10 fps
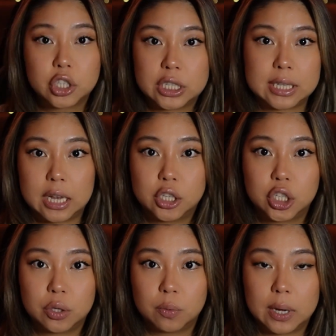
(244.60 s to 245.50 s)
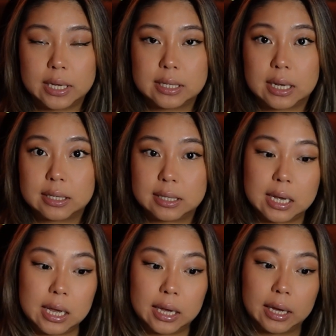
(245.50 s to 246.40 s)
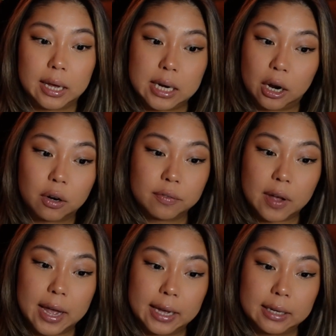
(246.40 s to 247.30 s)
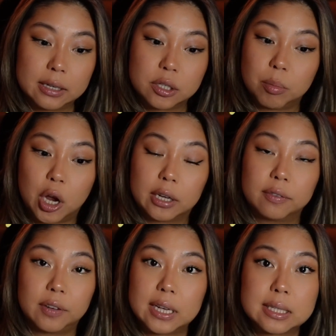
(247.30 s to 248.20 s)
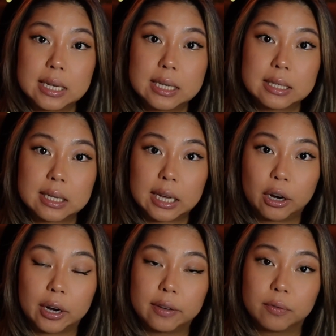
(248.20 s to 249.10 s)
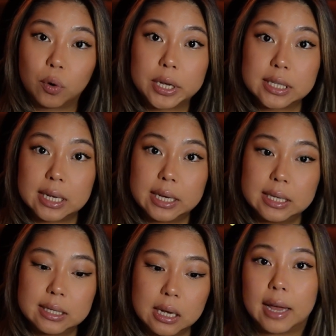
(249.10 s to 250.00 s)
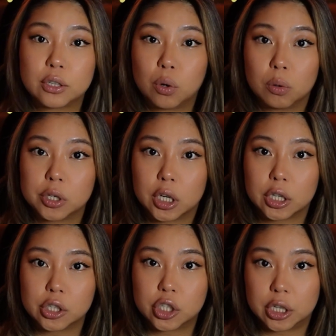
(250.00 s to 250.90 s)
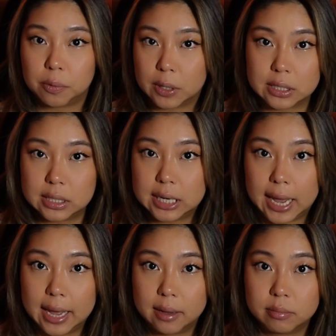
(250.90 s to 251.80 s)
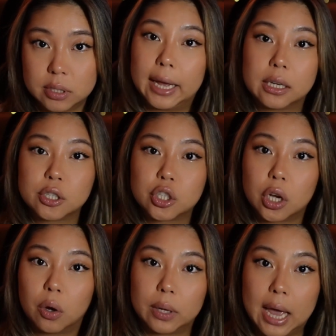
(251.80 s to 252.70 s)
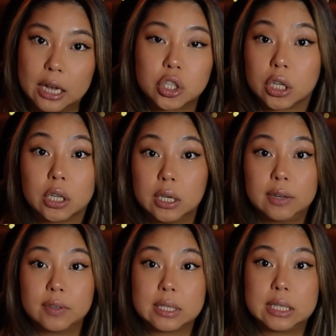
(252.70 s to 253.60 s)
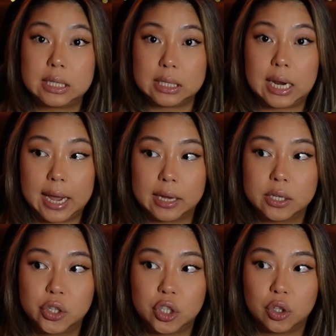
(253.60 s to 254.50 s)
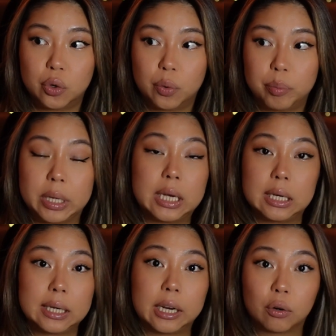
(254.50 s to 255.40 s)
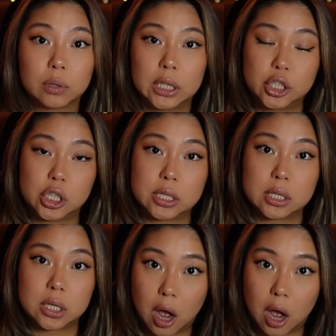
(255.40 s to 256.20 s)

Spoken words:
She said she was seeing terrifying demonic faces, hearing voices that told her she was damned, and oh yeah, she couldn't even stand to be near religious